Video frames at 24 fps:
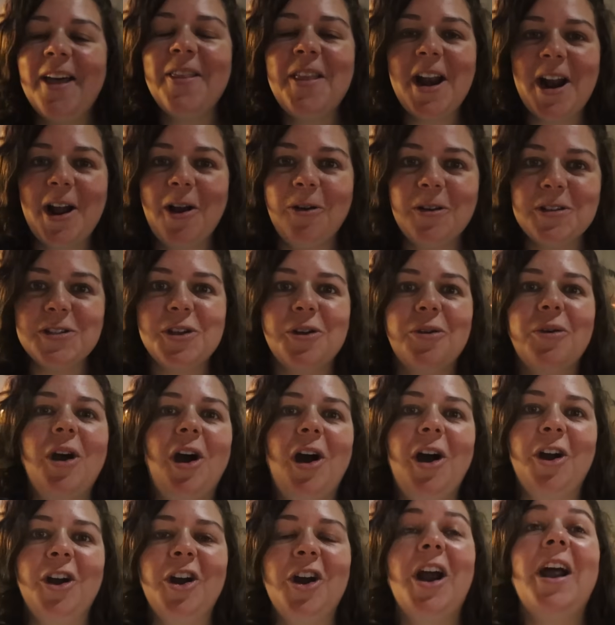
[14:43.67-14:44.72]
and then I also
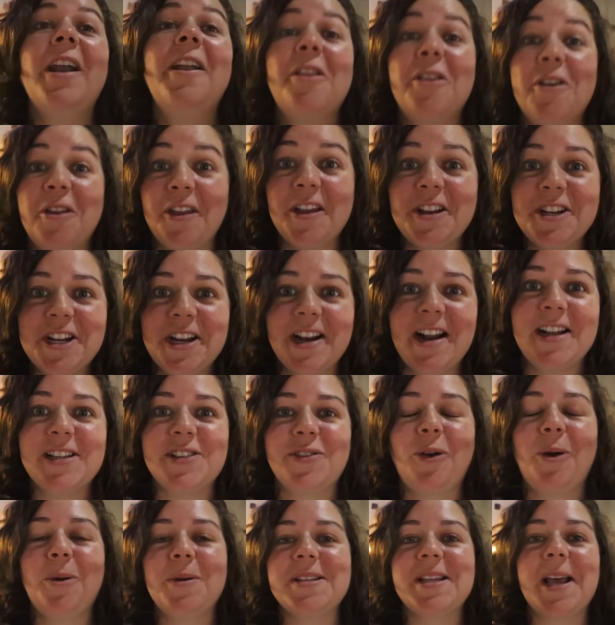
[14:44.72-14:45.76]
got her another thing she had asked
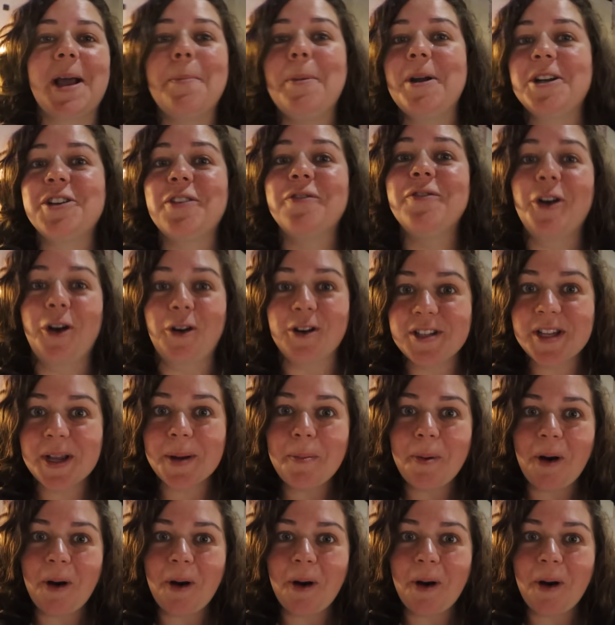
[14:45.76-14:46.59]
for was like a bunch of nursing